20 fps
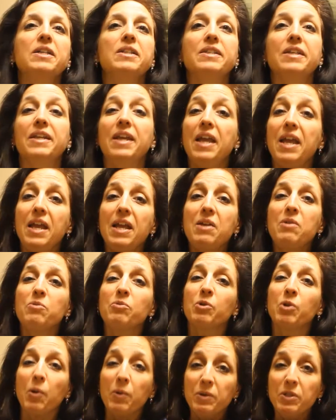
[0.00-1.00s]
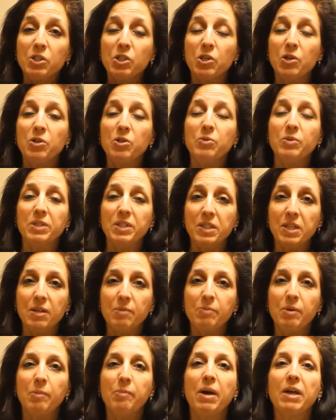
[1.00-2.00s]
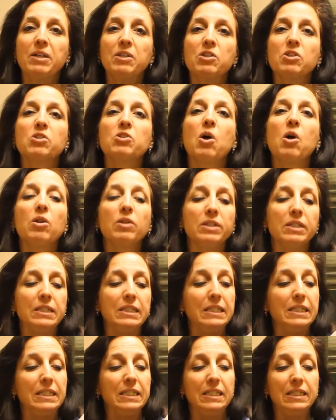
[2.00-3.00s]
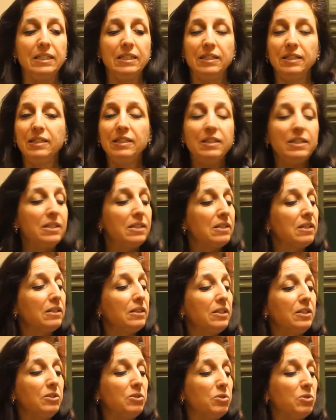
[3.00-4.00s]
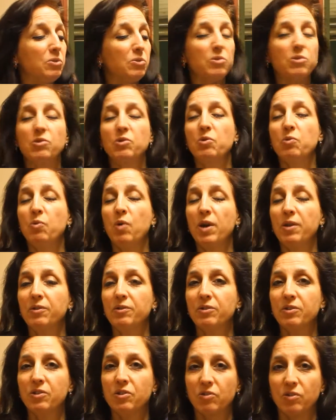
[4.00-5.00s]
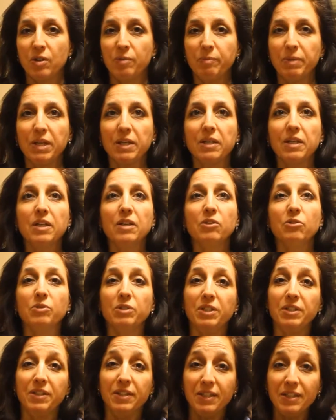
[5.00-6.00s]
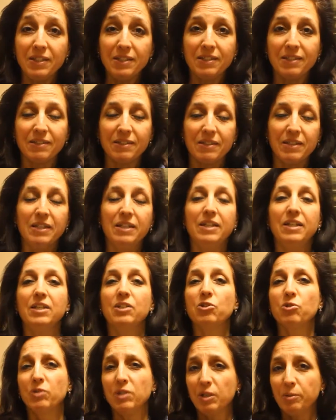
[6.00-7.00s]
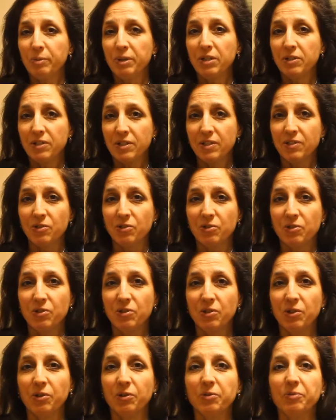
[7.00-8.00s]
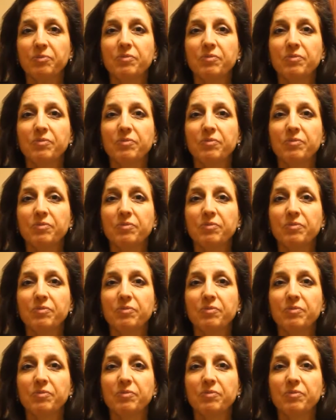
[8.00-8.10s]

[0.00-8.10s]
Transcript: Today, we're going to show you a tip about installing easily used weather stripping. You'll need this. You'll need a pair of scissors too.